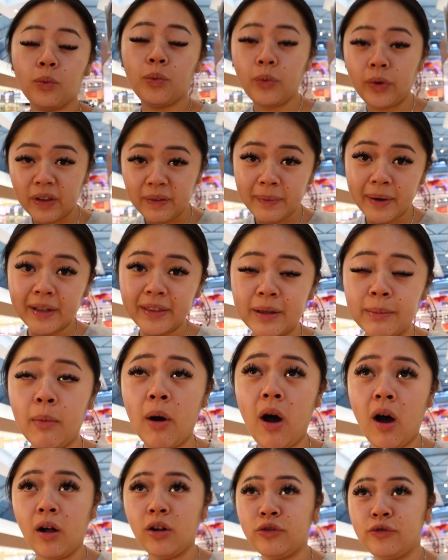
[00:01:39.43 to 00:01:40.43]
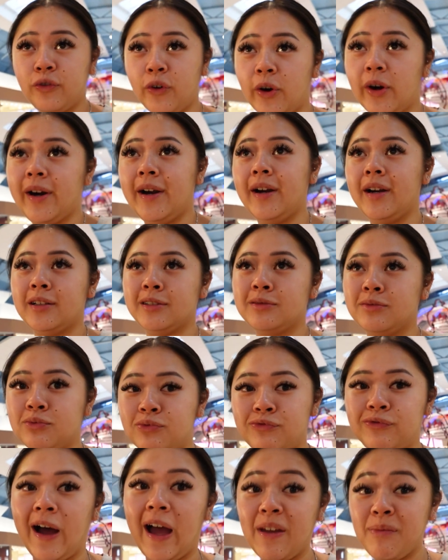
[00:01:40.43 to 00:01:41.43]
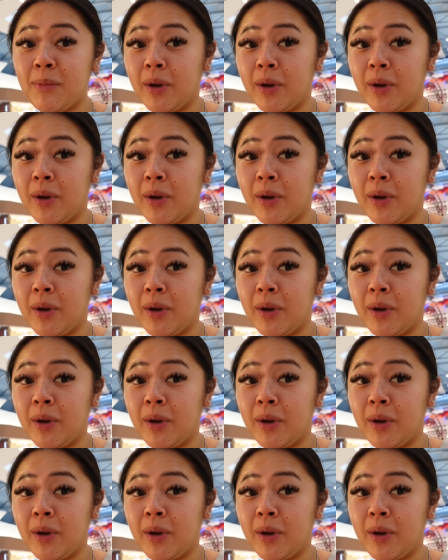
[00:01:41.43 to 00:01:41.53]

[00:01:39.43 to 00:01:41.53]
We've been at the mall for 5